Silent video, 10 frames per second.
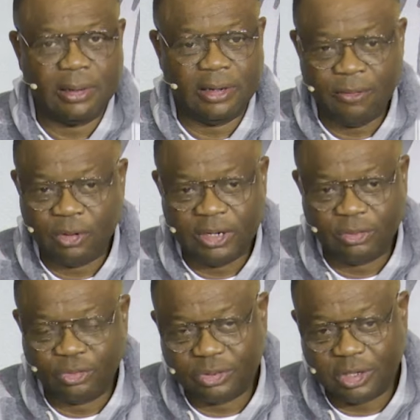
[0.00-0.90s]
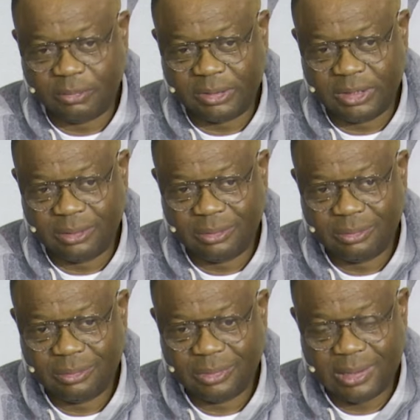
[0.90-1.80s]
The devil is doing something.
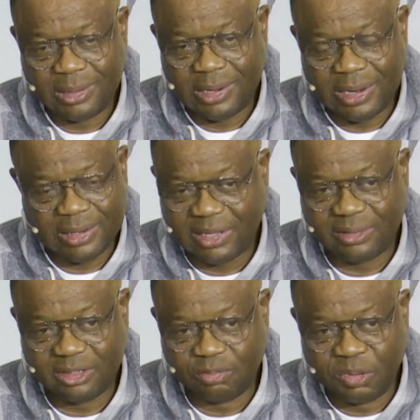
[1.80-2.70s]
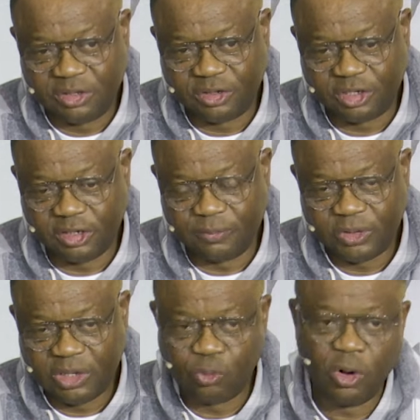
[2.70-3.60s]
That's his ministry.
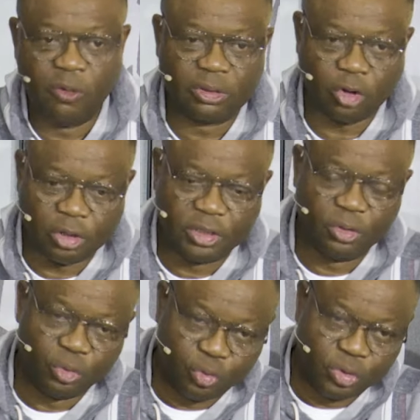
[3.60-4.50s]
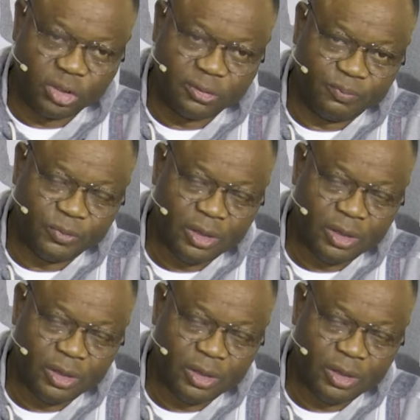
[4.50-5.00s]
He will always continue to do it.